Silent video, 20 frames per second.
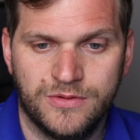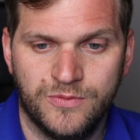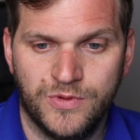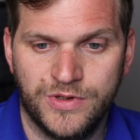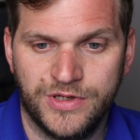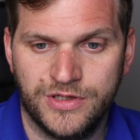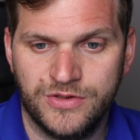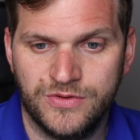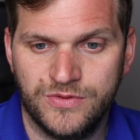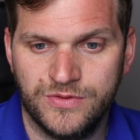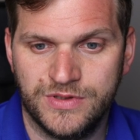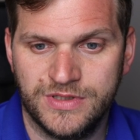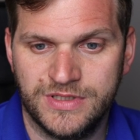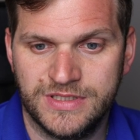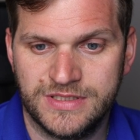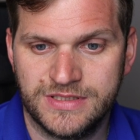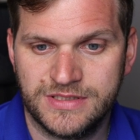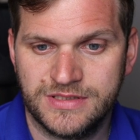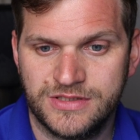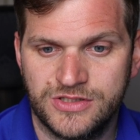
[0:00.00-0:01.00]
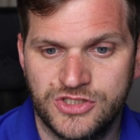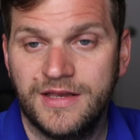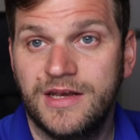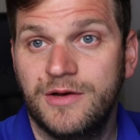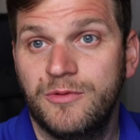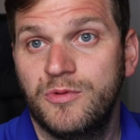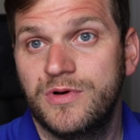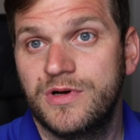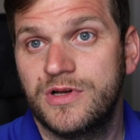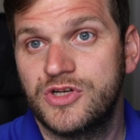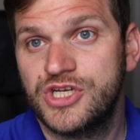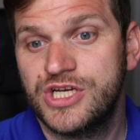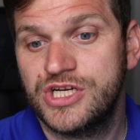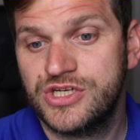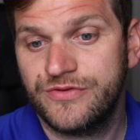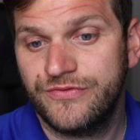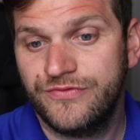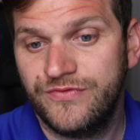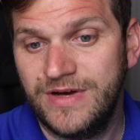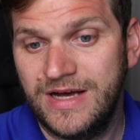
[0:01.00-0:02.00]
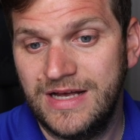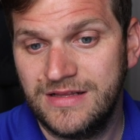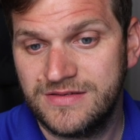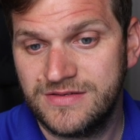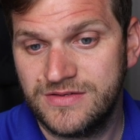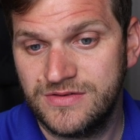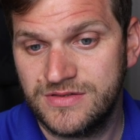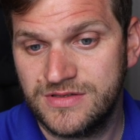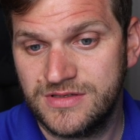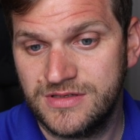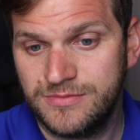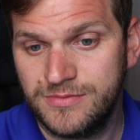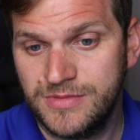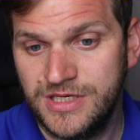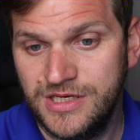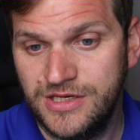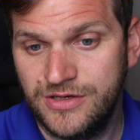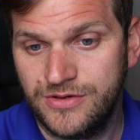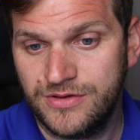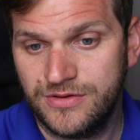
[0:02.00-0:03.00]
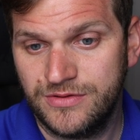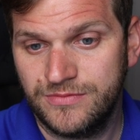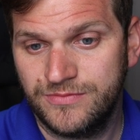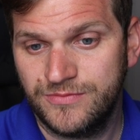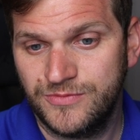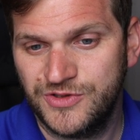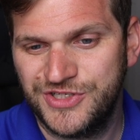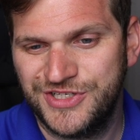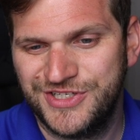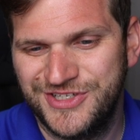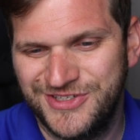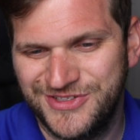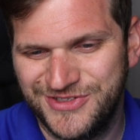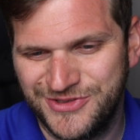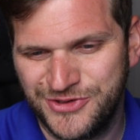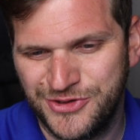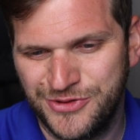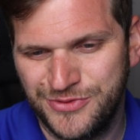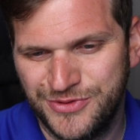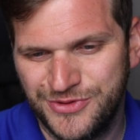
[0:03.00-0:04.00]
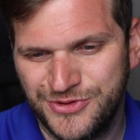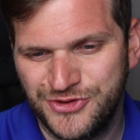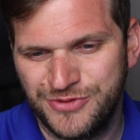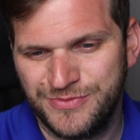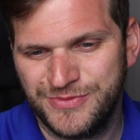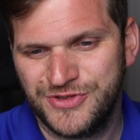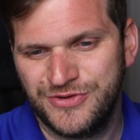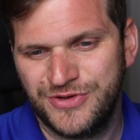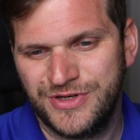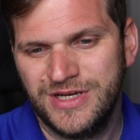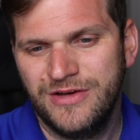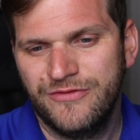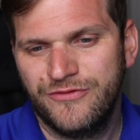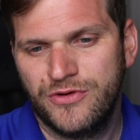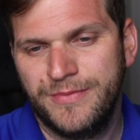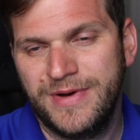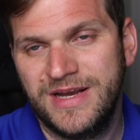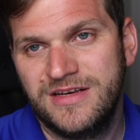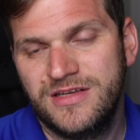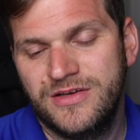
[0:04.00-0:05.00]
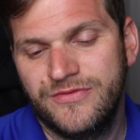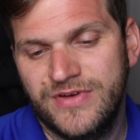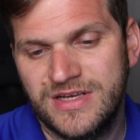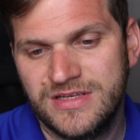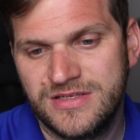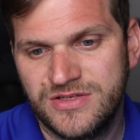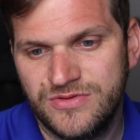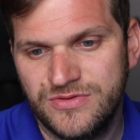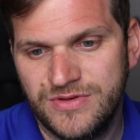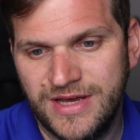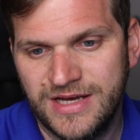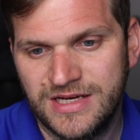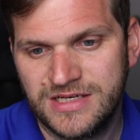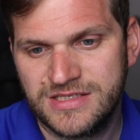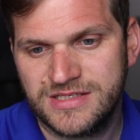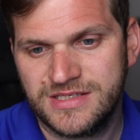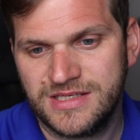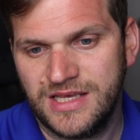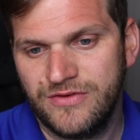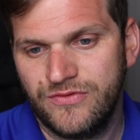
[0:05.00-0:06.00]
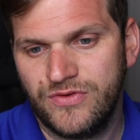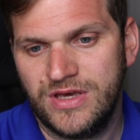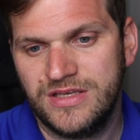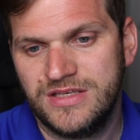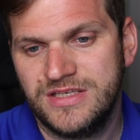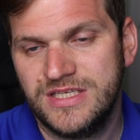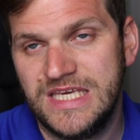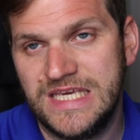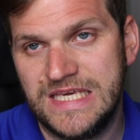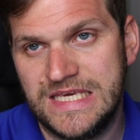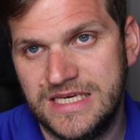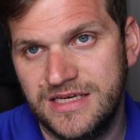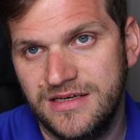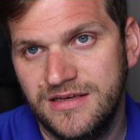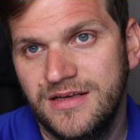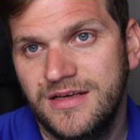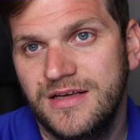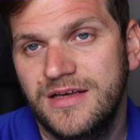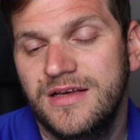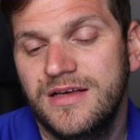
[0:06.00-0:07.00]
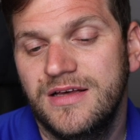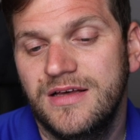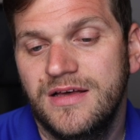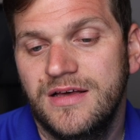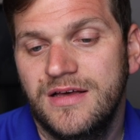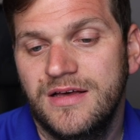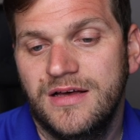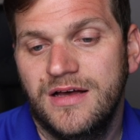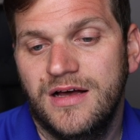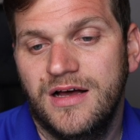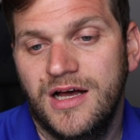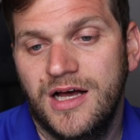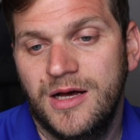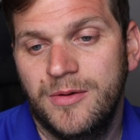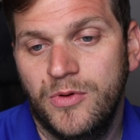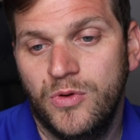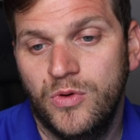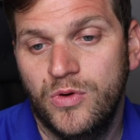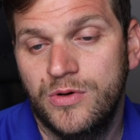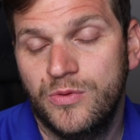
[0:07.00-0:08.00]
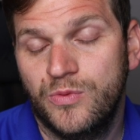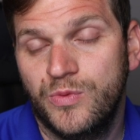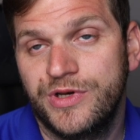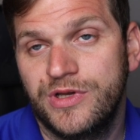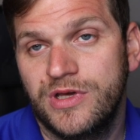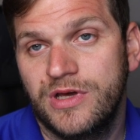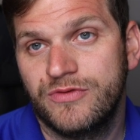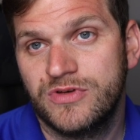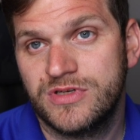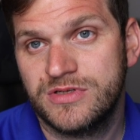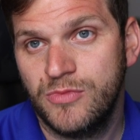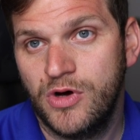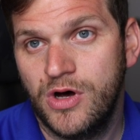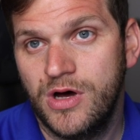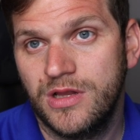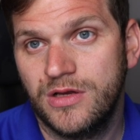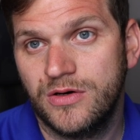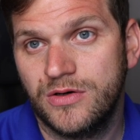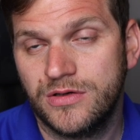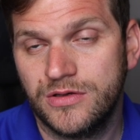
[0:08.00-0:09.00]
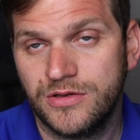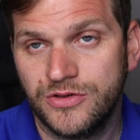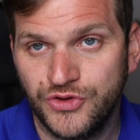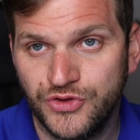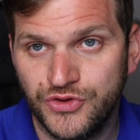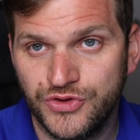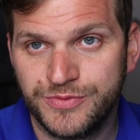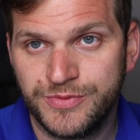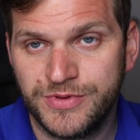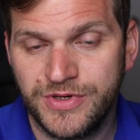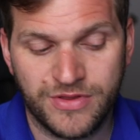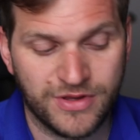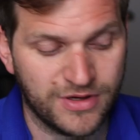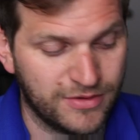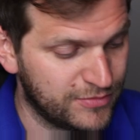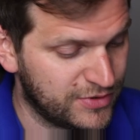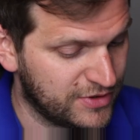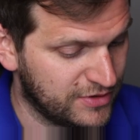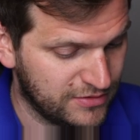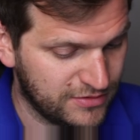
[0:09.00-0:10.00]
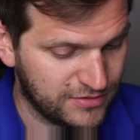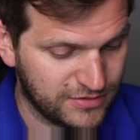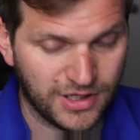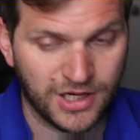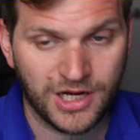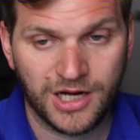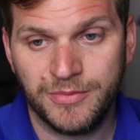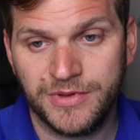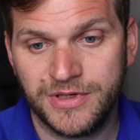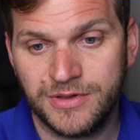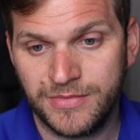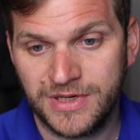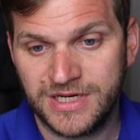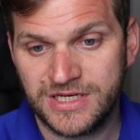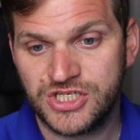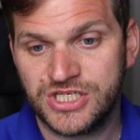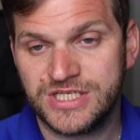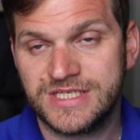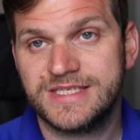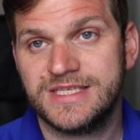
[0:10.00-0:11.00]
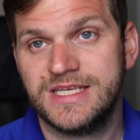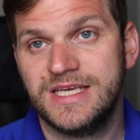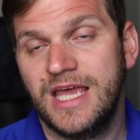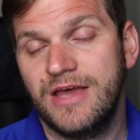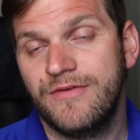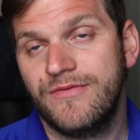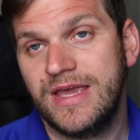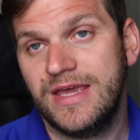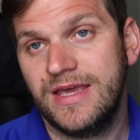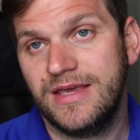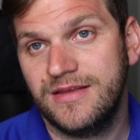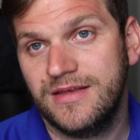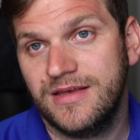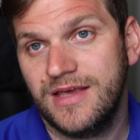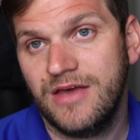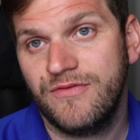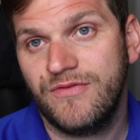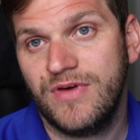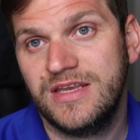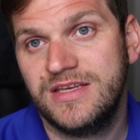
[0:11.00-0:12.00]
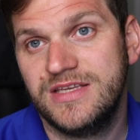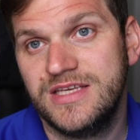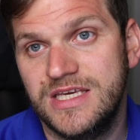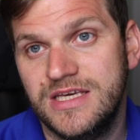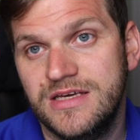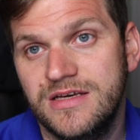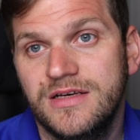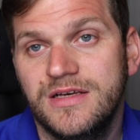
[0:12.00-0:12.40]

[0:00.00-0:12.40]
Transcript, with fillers: want to do is, and then we want to change the file system here, which is on German, sorry, from NTFS to exFAT, um, or when you have a smaller USB thumb, um, it might just say FA, FAT.